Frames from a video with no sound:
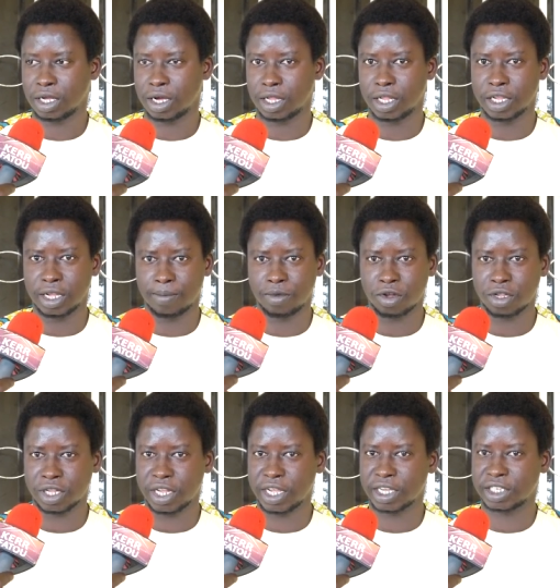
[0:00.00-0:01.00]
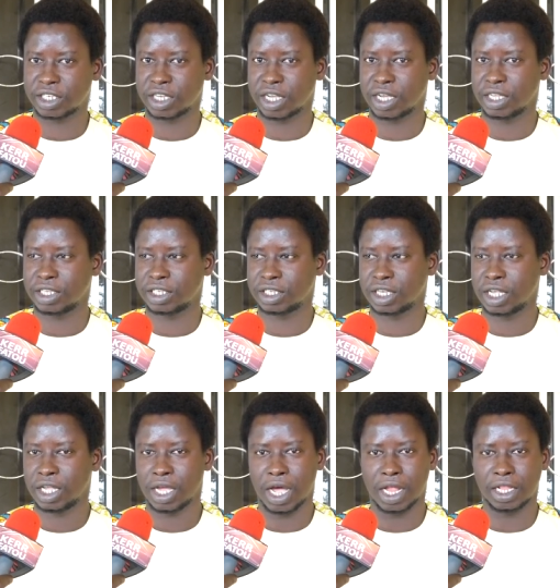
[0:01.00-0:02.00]
Let them not take sides,
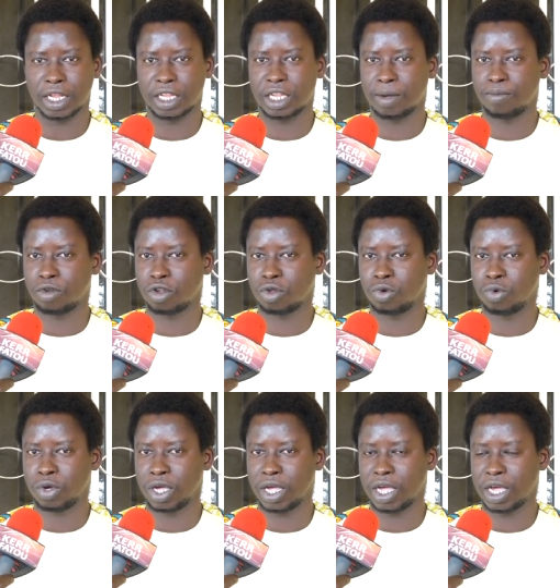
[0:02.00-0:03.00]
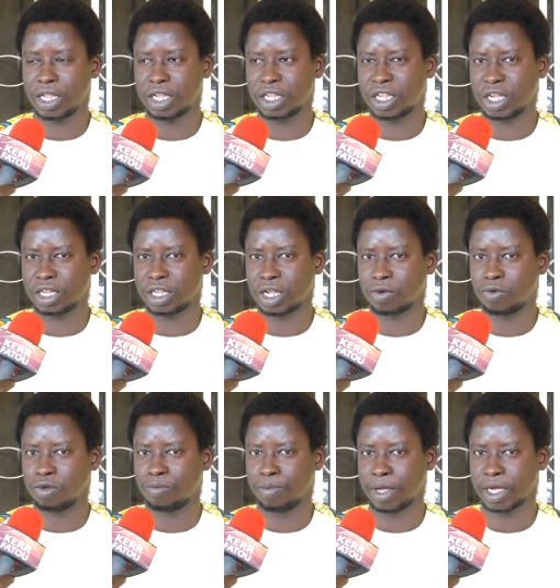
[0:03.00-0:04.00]
and let them not do anything that
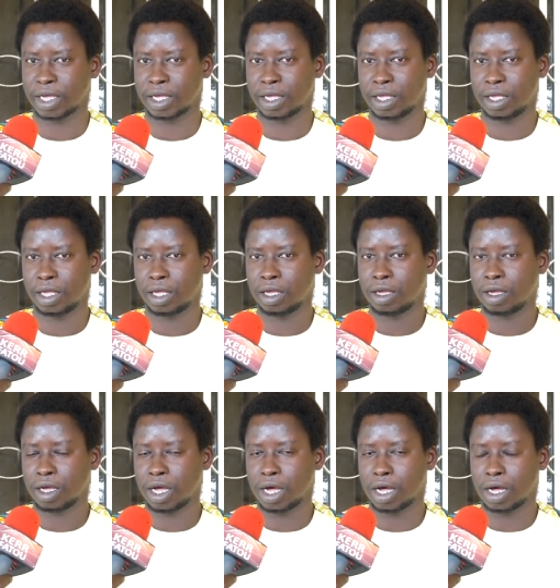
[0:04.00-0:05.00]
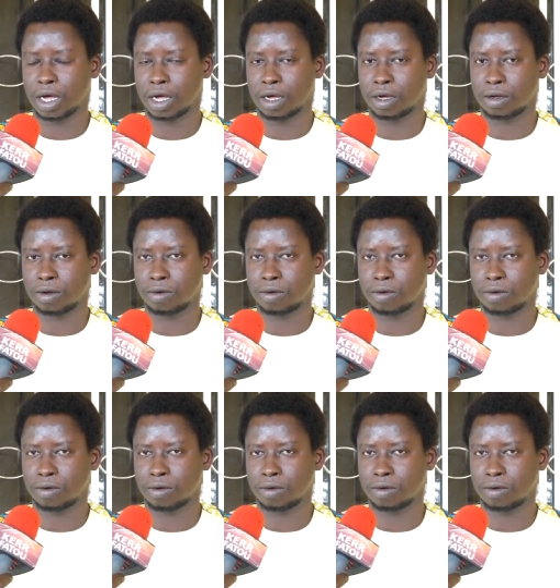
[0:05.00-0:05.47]
would make the